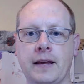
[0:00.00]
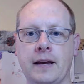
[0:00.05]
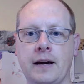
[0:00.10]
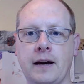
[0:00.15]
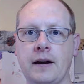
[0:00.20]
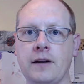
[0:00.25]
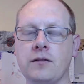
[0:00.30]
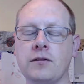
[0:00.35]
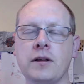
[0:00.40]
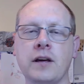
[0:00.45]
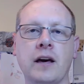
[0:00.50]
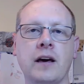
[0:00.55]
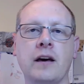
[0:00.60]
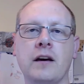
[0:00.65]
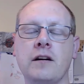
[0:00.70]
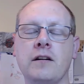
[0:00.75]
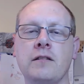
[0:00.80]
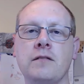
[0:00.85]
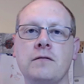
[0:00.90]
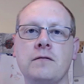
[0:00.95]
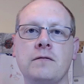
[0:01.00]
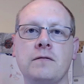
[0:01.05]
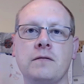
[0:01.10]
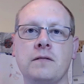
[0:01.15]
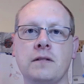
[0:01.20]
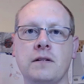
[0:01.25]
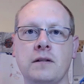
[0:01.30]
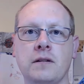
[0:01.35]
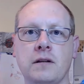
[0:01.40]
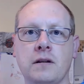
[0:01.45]
I only have,
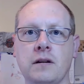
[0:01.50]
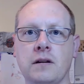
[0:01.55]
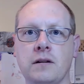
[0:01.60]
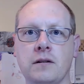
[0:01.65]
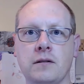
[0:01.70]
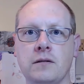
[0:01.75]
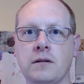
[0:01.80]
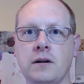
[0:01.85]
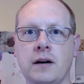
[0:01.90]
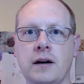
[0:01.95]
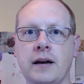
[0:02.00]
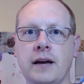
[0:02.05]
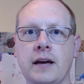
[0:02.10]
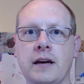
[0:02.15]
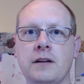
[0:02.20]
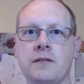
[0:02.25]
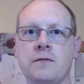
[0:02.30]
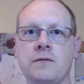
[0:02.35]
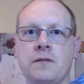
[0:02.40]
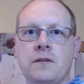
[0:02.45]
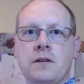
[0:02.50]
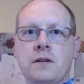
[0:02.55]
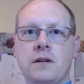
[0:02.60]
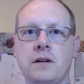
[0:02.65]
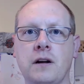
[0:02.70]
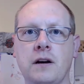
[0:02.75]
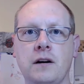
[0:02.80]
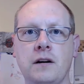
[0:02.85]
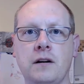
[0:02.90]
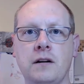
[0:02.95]
a
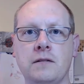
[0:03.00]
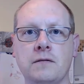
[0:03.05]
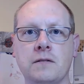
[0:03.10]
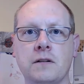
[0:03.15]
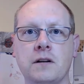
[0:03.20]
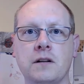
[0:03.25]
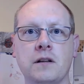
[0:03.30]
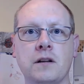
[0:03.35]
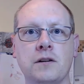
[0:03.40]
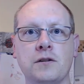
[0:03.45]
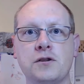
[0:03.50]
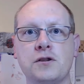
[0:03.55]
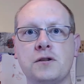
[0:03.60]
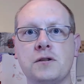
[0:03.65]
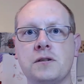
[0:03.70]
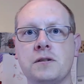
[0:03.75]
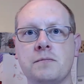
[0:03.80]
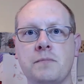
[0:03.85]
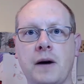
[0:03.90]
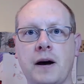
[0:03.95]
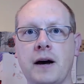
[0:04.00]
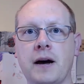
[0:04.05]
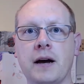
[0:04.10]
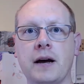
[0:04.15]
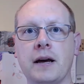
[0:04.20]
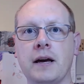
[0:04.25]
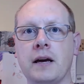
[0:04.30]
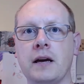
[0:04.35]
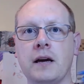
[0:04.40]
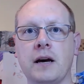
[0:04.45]
handful of close
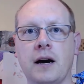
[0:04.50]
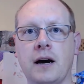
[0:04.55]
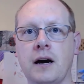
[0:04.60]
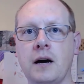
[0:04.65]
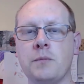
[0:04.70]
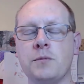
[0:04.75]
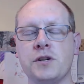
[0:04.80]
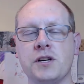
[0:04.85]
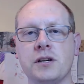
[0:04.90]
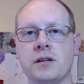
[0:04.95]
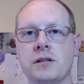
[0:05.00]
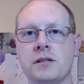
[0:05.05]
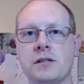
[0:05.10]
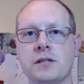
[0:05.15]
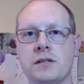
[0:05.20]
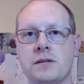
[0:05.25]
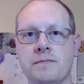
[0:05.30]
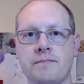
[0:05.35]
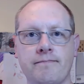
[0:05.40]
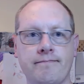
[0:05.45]
by options.